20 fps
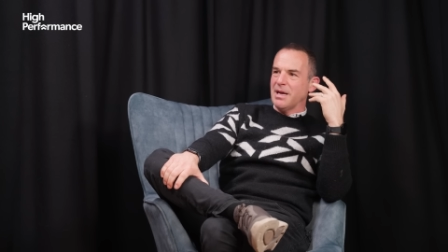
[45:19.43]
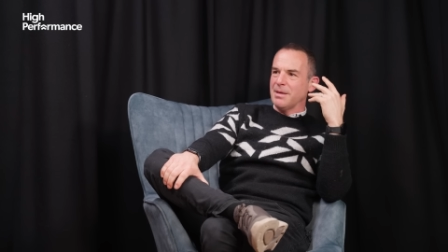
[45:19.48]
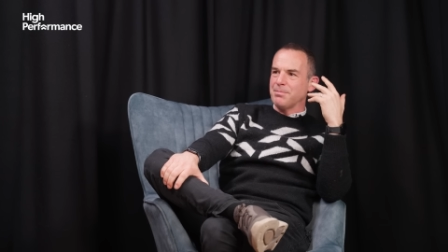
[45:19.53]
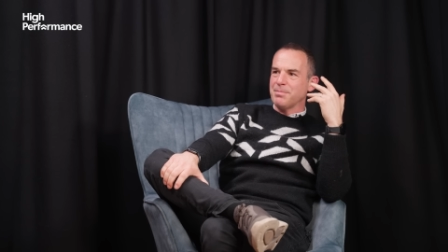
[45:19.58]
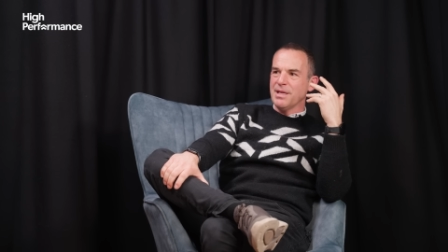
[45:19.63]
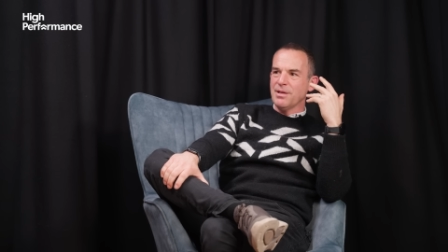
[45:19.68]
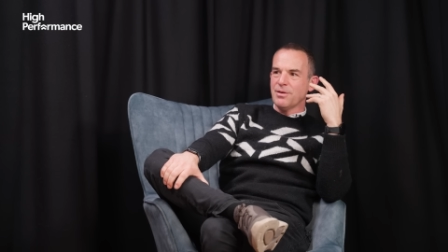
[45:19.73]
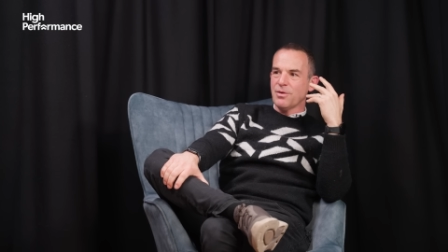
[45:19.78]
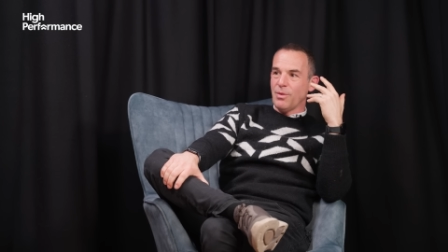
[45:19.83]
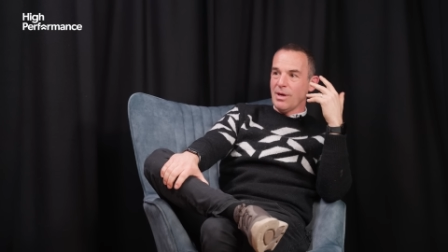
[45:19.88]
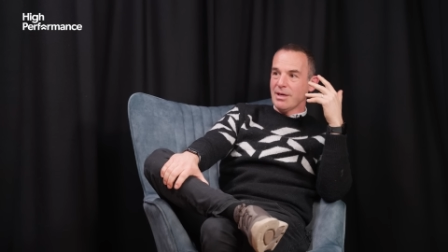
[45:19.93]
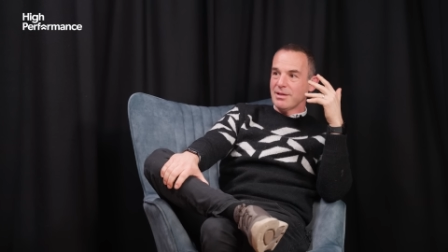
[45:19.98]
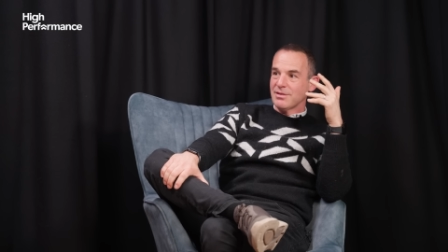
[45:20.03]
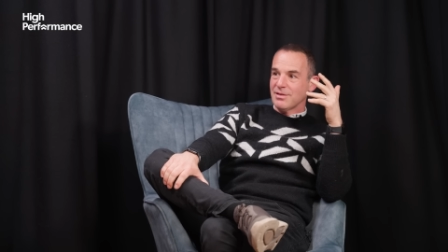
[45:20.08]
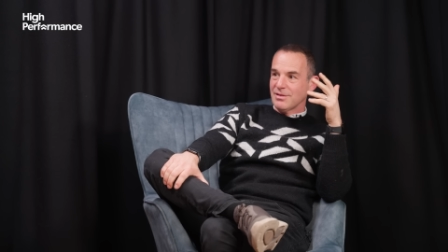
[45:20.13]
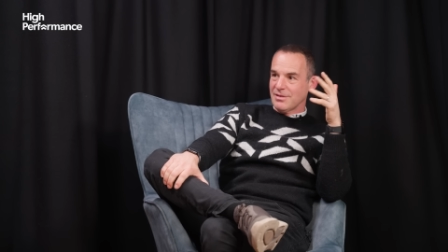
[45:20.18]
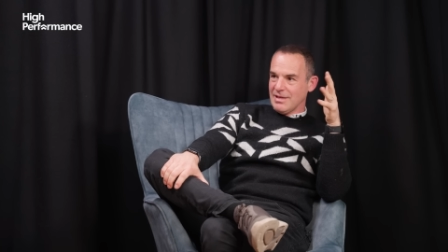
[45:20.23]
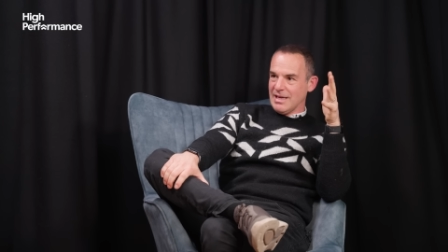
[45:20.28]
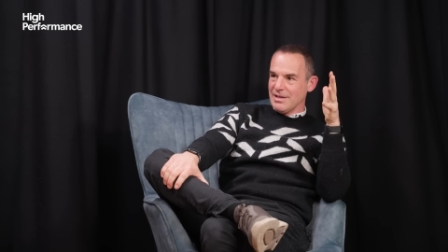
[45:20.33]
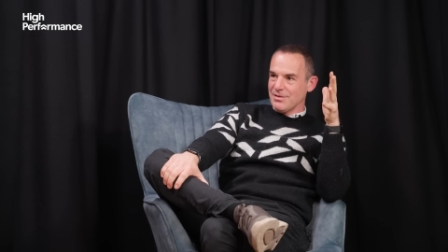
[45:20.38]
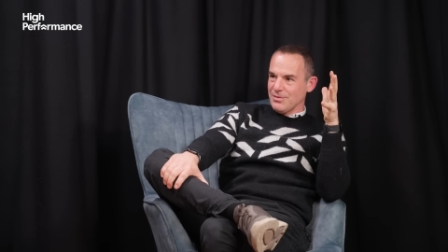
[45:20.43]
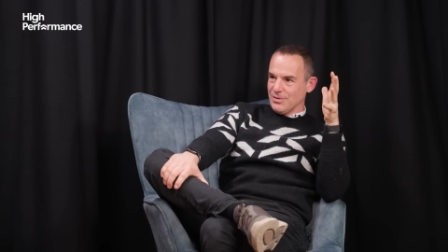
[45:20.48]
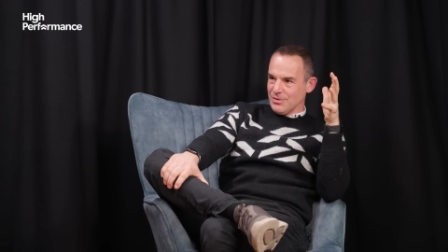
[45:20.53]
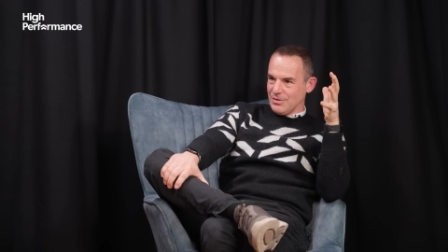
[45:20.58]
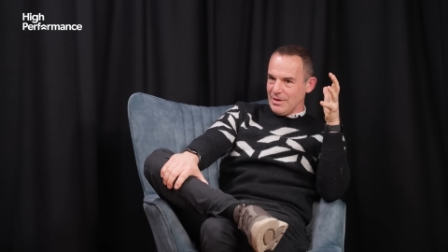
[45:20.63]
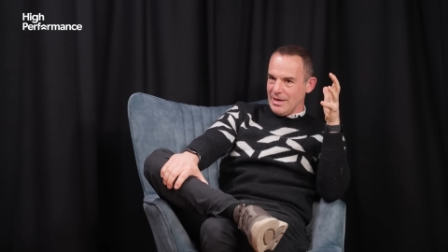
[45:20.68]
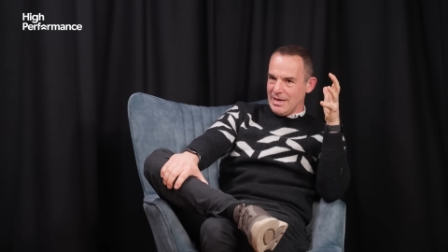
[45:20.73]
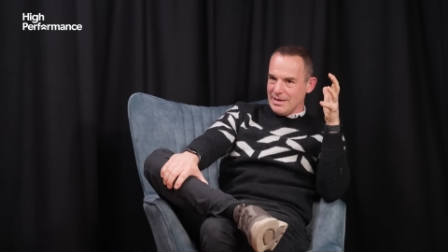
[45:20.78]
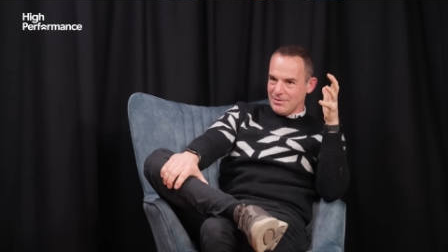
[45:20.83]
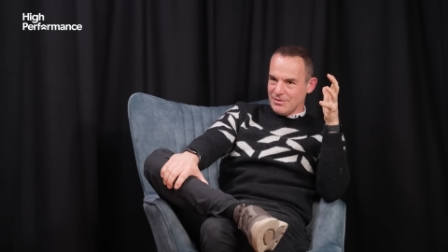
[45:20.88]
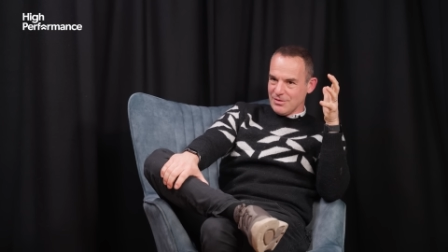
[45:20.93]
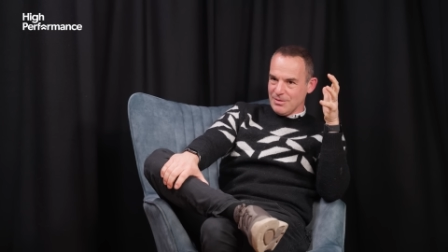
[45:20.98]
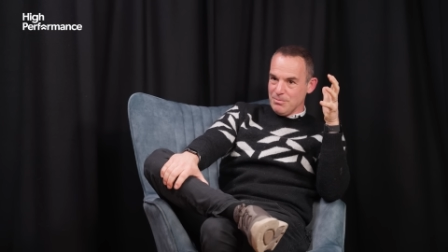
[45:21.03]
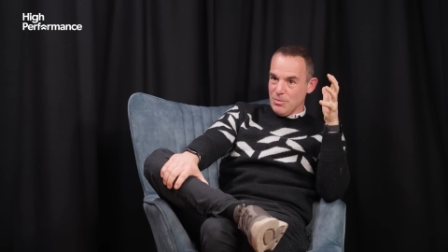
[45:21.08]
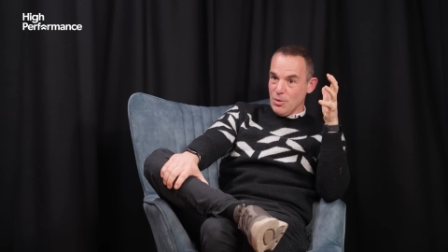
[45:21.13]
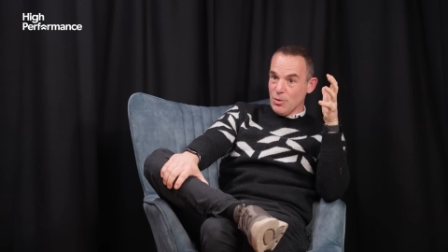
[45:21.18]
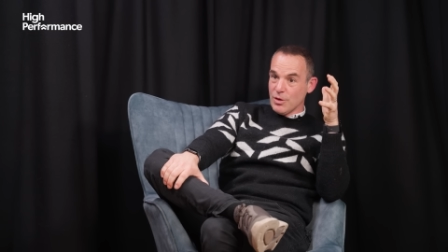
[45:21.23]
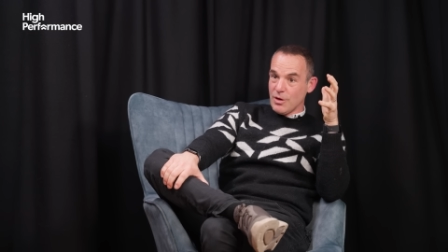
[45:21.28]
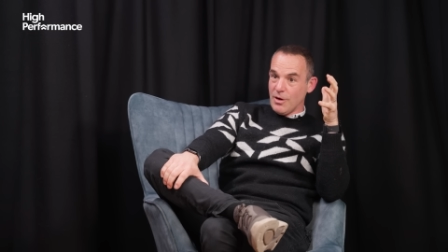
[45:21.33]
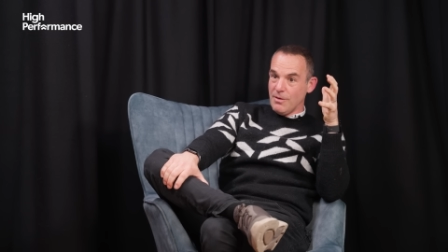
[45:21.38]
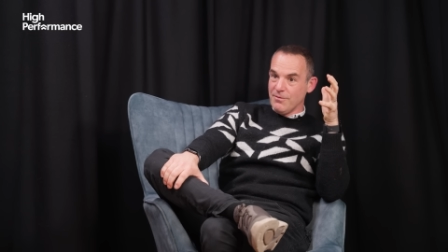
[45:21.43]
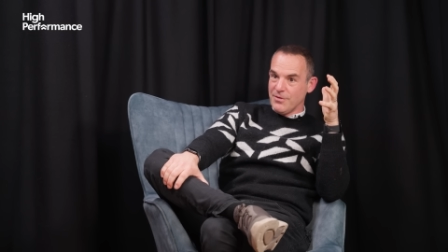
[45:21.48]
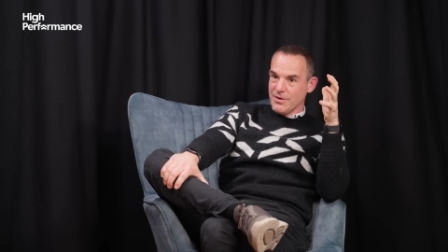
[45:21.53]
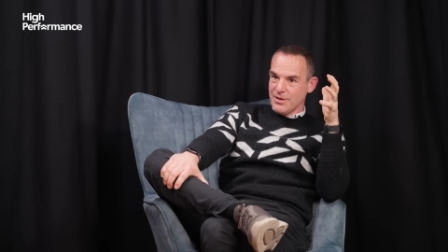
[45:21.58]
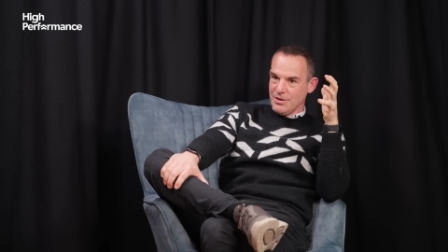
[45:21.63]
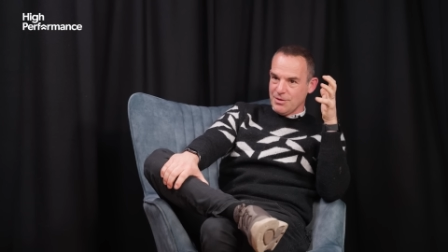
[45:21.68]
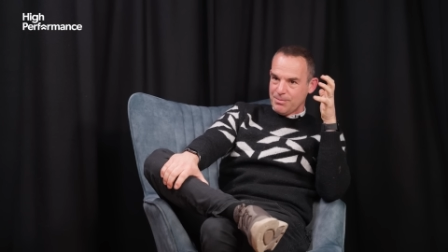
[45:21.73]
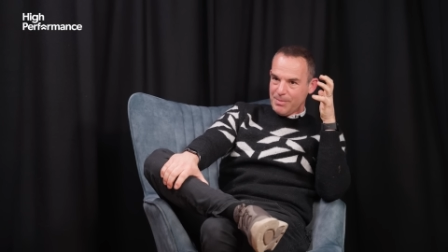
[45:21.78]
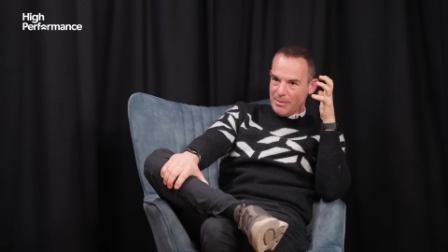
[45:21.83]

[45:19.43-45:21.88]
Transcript: I'd been quite successful, so I had some more confidence,